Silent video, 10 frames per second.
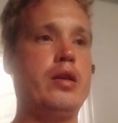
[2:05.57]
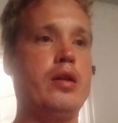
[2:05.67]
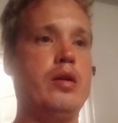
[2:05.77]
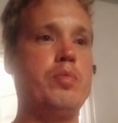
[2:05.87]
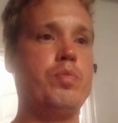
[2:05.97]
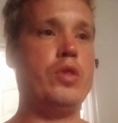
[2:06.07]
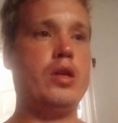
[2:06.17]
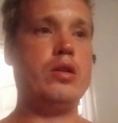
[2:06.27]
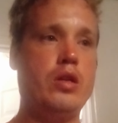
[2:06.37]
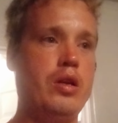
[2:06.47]

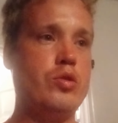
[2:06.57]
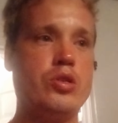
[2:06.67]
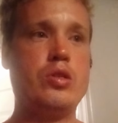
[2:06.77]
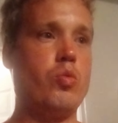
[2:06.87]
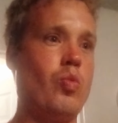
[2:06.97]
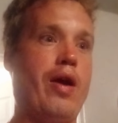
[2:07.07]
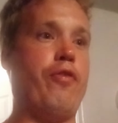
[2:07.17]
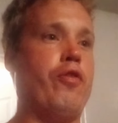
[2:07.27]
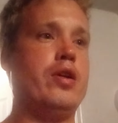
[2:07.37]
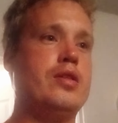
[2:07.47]
that just a
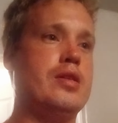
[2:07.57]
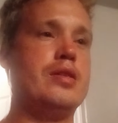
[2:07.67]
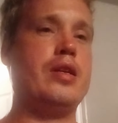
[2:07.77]
reference is,